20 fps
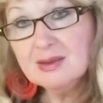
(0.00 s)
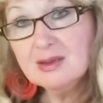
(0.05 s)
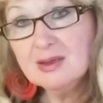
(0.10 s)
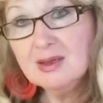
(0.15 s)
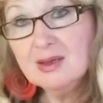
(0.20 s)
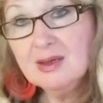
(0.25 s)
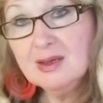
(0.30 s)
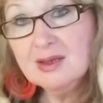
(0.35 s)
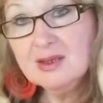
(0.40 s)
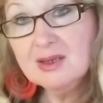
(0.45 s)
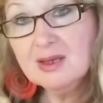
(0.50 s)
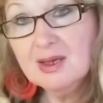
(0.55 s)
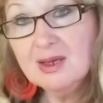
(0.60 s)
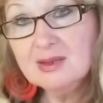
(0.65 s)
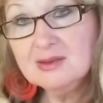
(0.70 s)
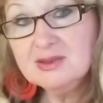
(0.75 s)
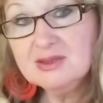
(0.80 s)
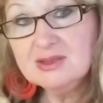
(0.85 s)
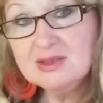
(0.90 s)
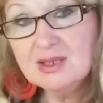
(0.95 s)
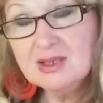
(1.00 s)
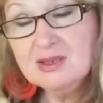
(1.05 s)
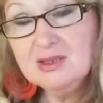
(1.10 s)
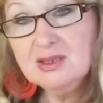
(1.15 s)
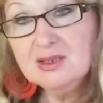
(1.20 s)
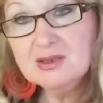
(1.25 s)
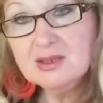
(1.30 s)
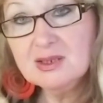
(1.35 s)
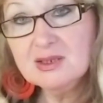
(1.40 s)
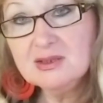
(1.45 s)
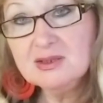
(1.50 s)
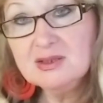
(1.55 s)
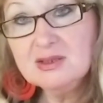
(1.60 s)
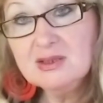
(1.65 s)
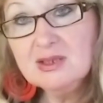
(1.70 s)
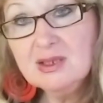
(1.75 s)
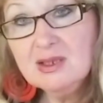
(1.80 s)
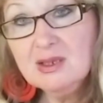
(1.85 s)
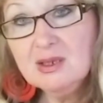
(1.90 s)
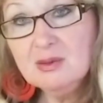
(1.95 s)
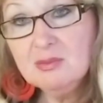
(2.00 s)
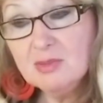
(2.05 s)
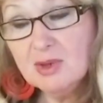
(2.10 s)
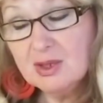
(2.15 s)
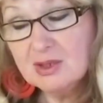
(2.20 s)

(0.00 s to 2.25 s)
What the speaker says: I can't say that I see him.